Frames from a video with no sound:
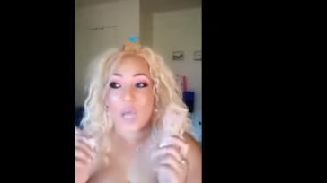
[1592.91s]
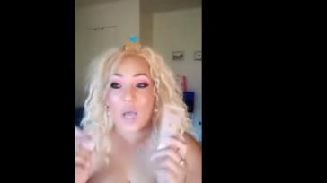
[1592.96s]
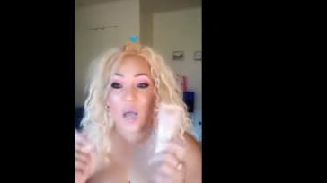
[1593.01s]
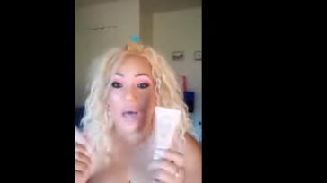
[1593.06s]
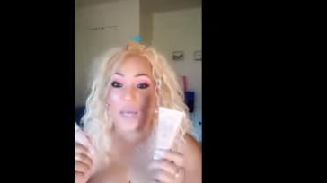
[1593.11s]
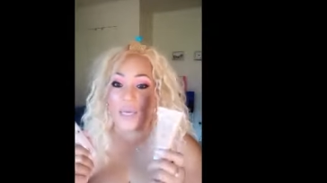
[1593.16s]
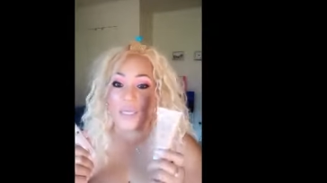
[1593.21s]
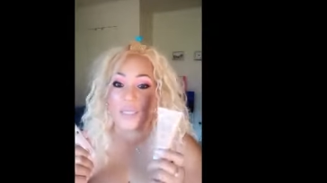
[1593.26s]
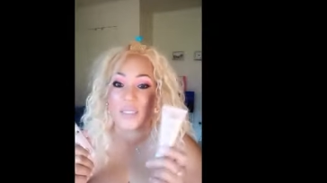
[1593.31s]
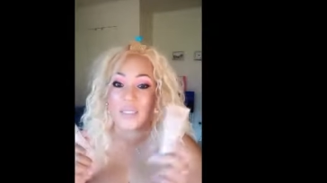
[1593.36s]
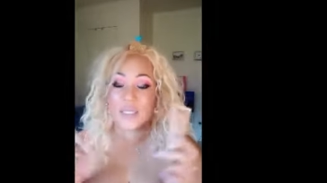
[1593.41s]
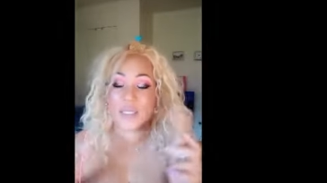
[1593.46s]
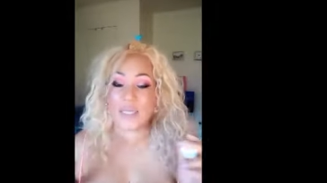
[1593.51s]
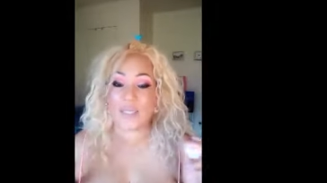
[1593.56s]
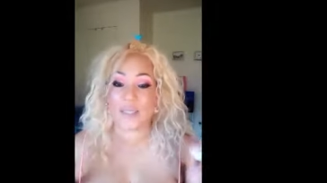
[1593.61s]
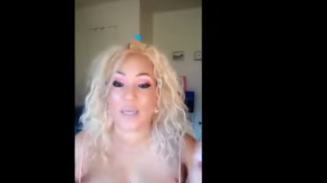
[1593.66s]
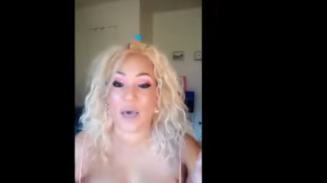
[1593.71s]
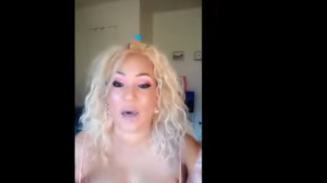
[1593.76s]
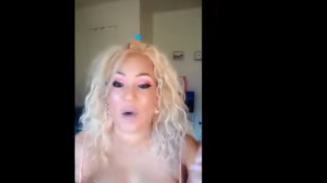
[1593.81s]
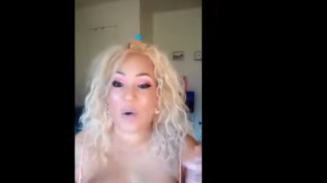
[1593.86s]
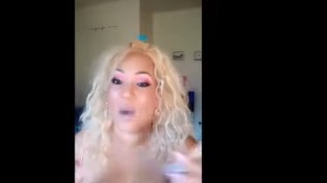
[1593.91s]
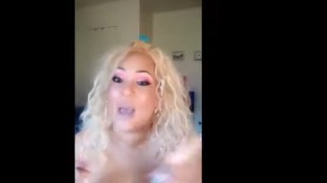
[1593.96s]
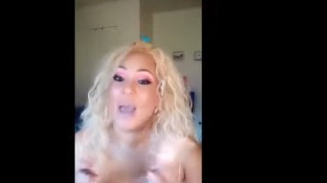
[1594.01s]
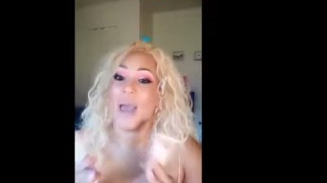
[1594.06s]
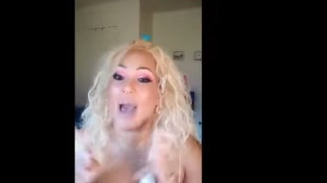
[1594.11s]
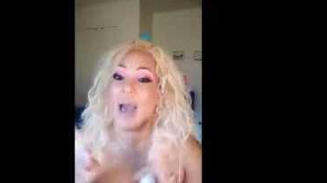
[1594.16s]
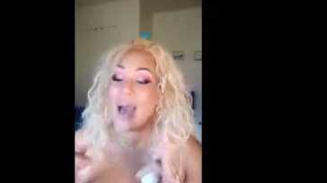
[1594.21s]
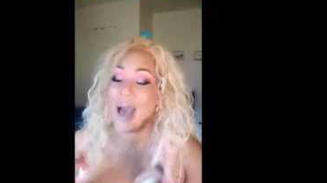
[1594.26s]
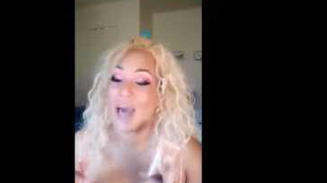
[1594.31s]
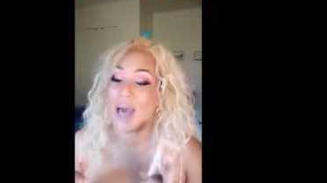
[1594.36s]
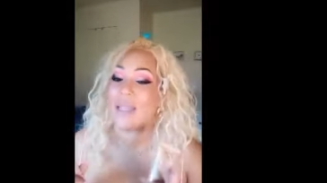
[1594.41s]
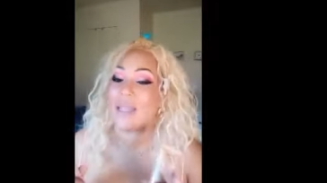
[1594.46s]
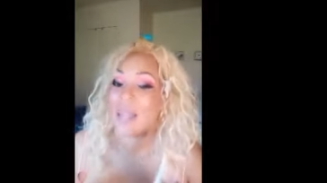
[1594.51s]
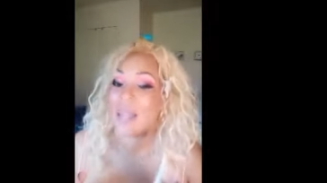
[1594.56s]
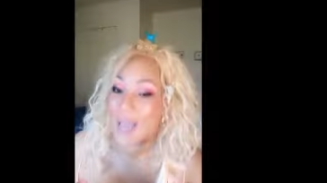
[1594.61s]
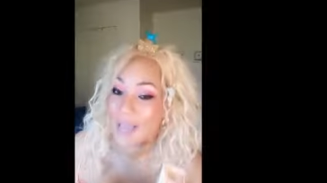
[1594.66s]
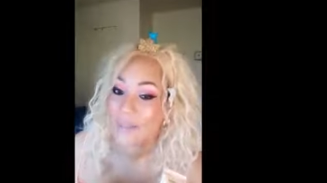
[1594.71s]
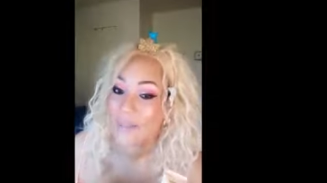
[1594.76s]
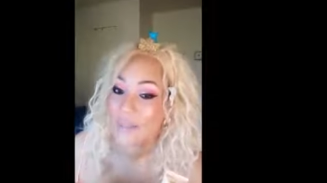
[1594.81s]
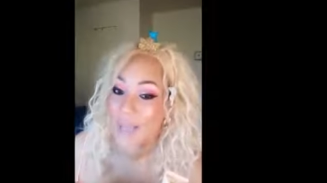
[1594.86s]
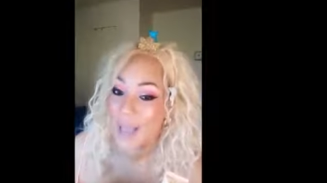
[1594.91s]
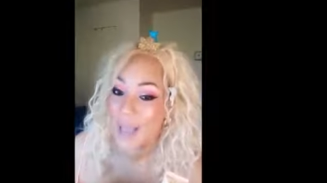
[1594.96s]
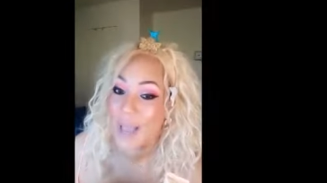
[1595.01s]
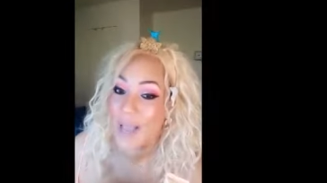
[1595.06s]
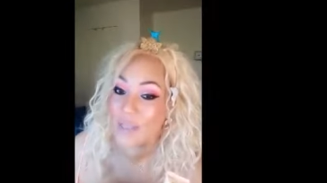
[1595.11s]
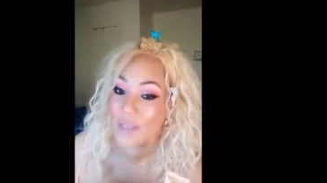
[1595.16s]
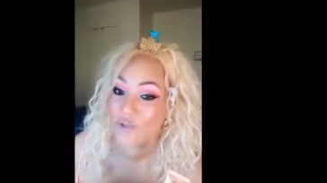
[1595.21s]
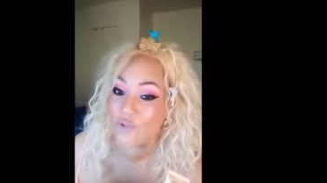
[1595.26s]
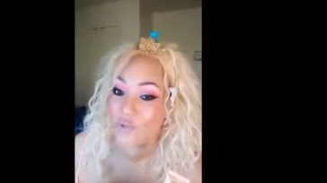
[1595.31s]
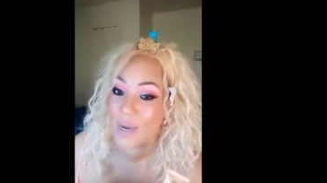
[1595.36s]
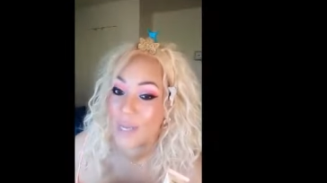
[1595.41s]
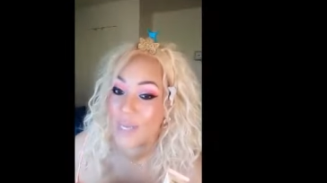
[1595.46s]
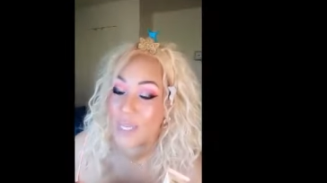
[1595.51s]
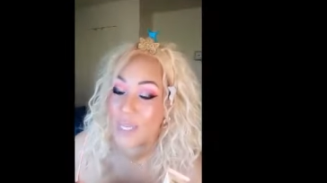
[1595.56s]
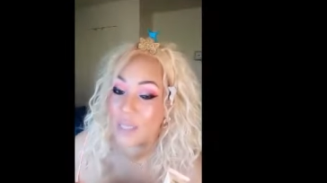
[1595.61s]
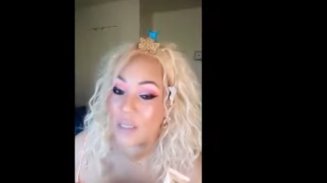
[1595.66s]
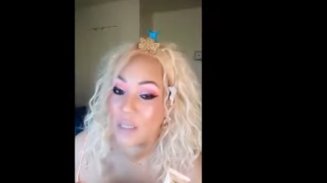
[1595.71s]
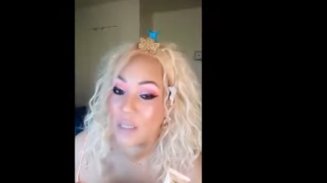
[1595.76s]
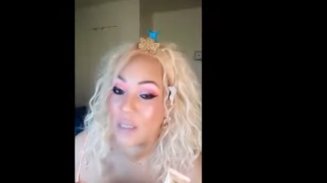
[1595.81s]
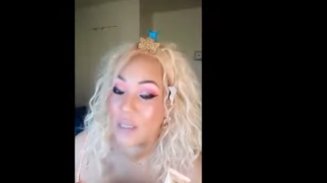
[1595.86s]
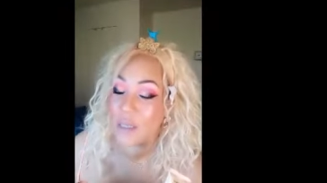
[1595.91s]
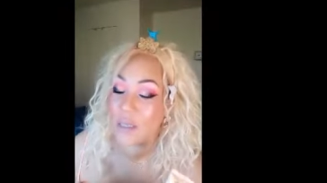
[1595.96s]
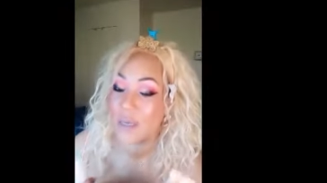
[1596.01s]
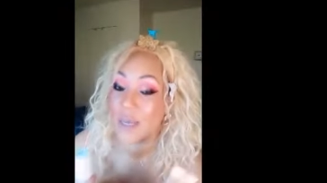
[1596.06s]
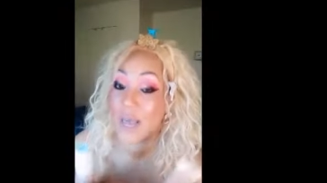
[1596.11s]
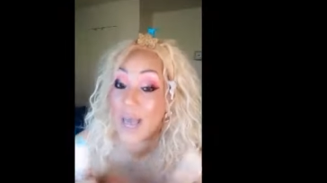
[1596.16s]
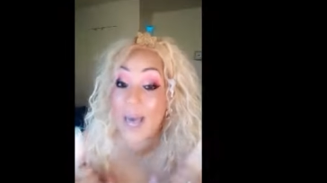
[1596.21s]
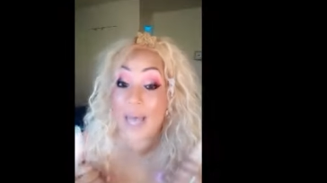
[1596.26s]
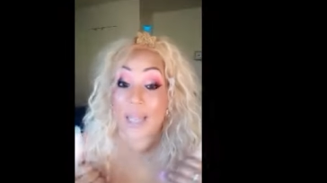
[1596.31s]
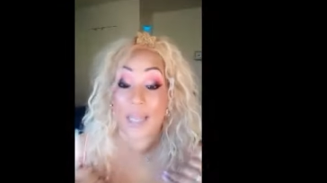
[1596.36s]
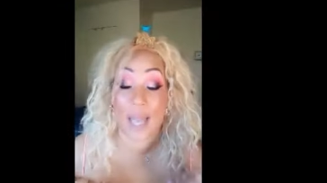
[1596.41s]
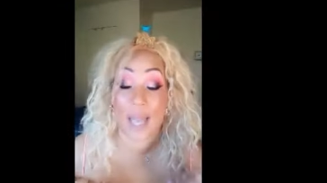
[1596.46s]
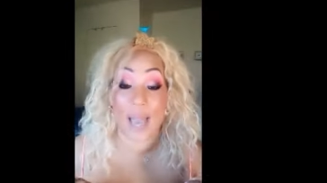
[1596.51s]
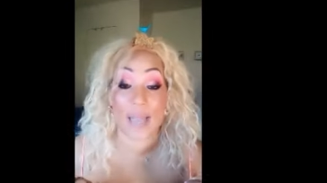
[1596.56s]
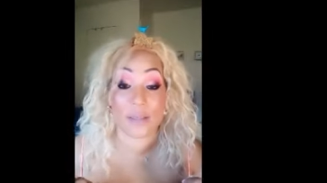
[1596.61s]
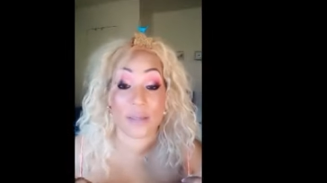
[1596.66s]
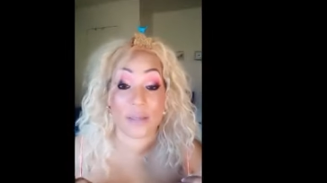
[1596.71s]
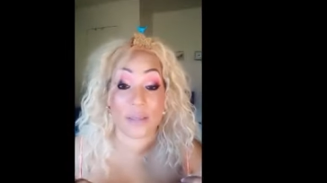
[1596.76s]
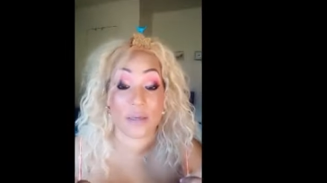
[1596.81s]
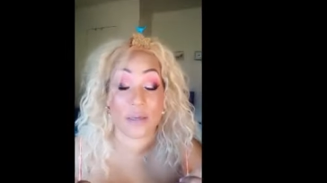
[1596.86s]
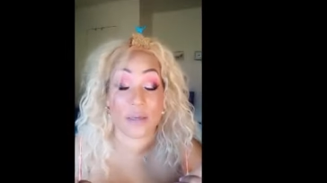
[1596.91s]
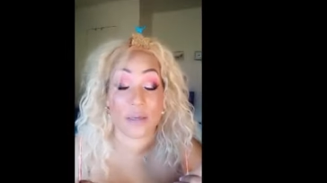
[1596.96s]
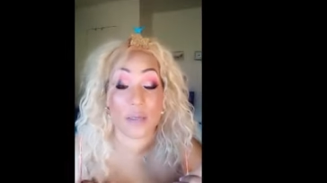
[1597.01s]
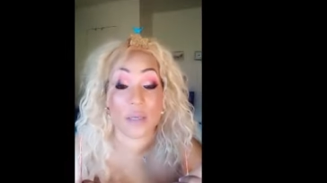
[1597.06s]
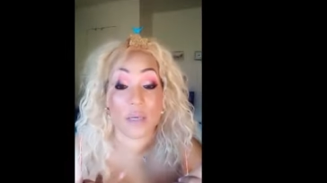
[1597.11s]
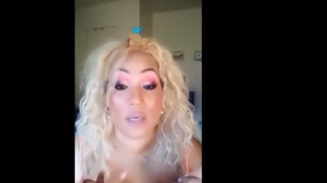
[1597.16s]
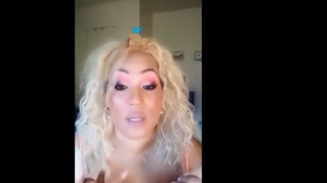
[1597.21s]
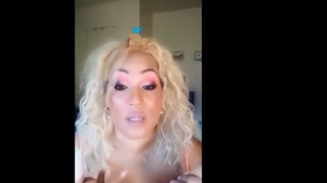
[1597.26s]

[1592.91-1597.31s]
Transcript: honestly though i like the hydrating look i like the